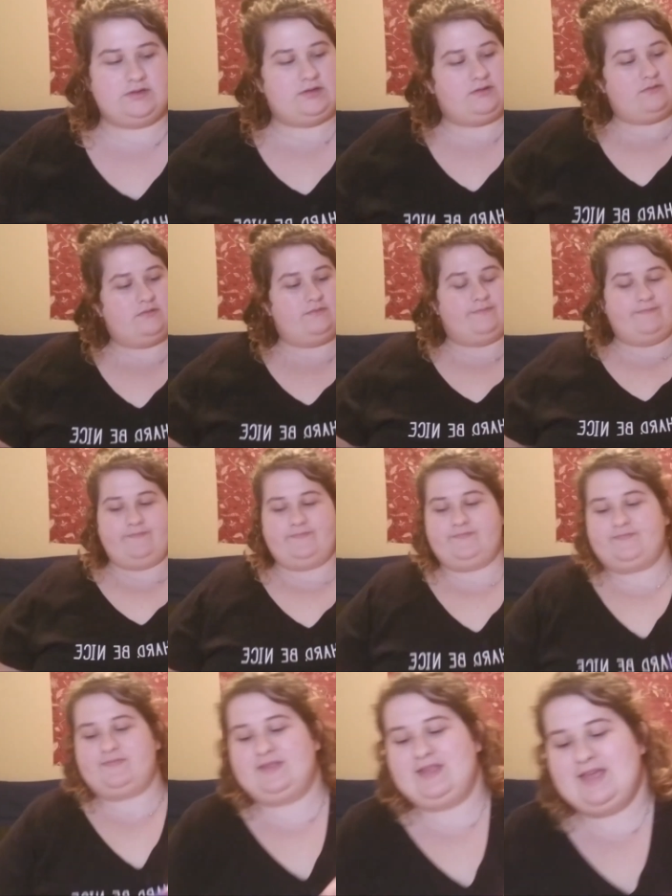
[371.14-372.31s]
do,
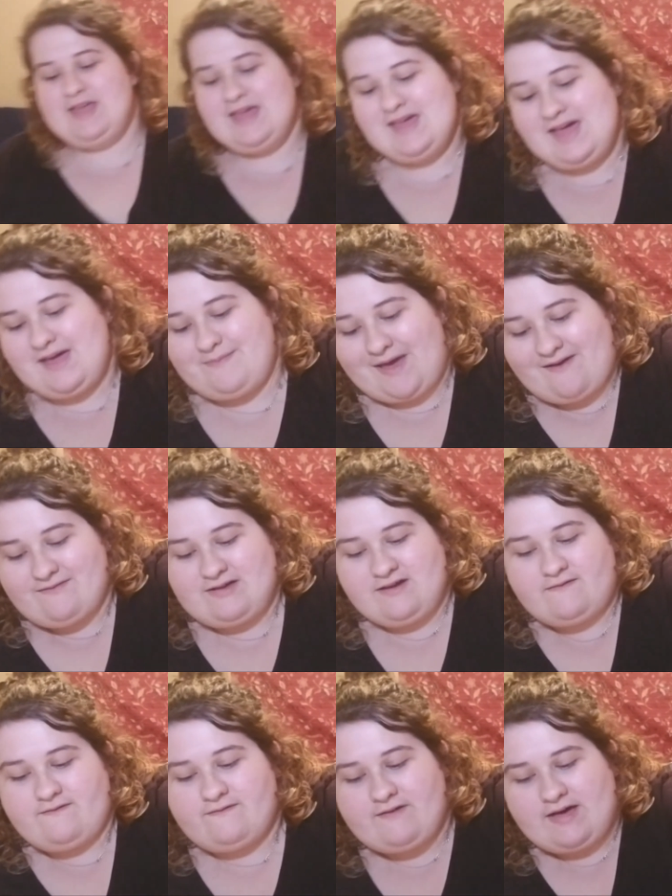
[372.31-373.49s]
I'm having
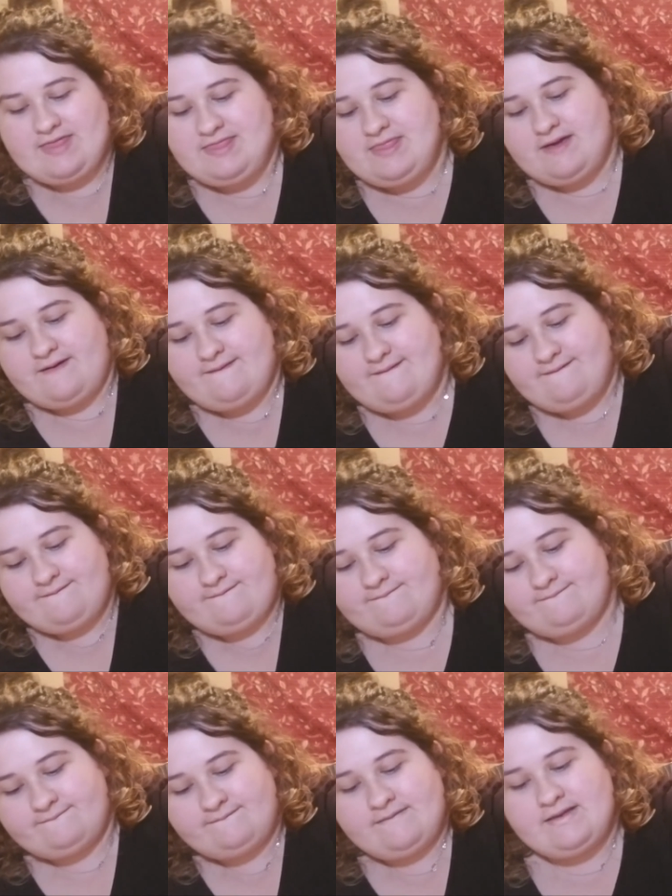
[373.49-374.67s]
fun though.
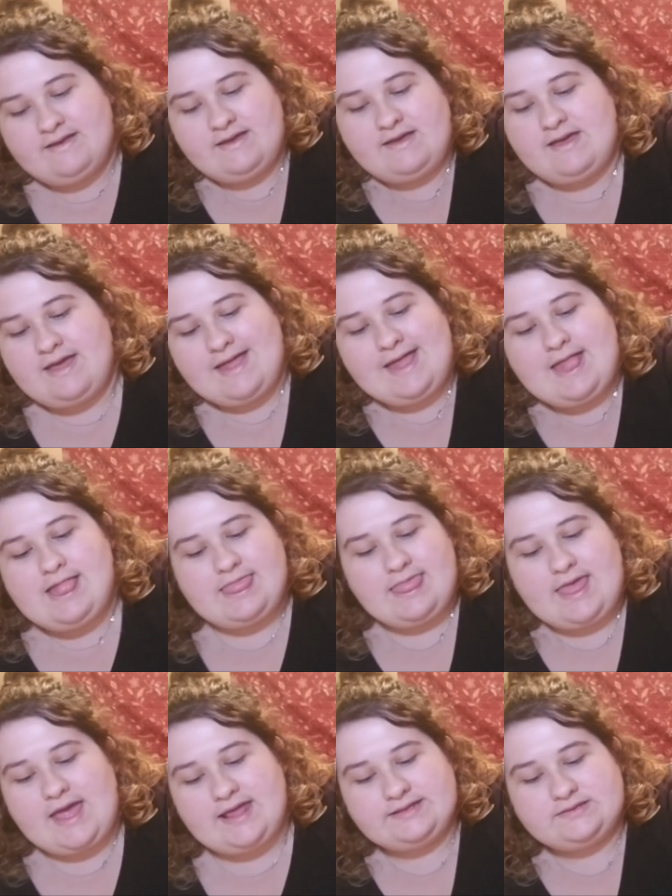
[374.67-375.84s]
And
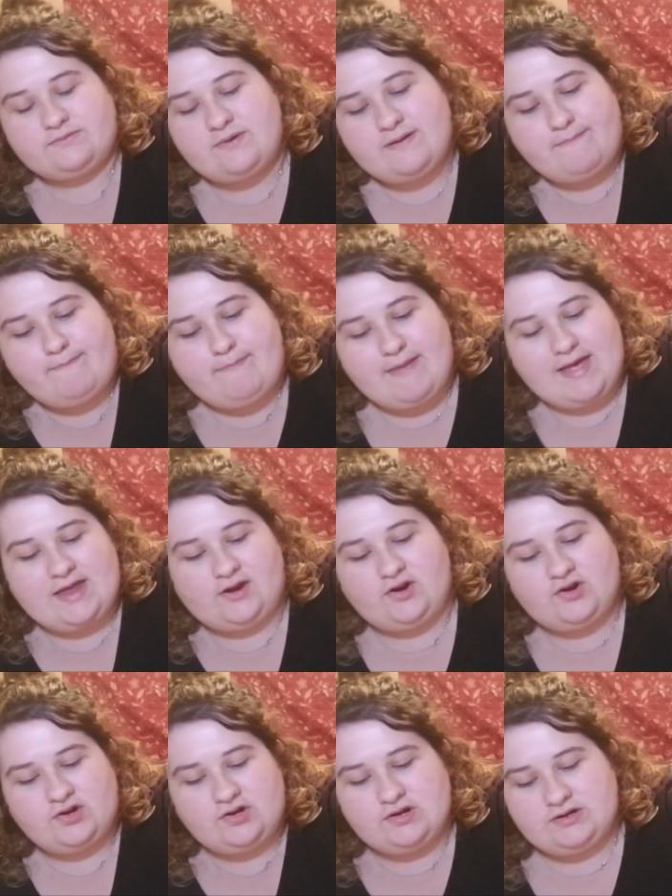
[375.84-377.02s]
that's what
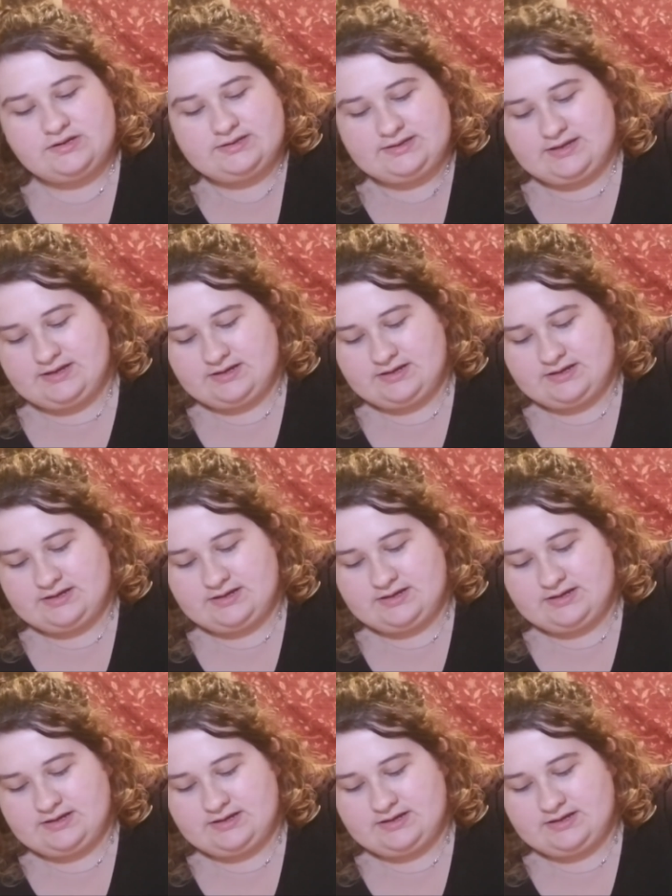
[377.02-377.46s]
matters.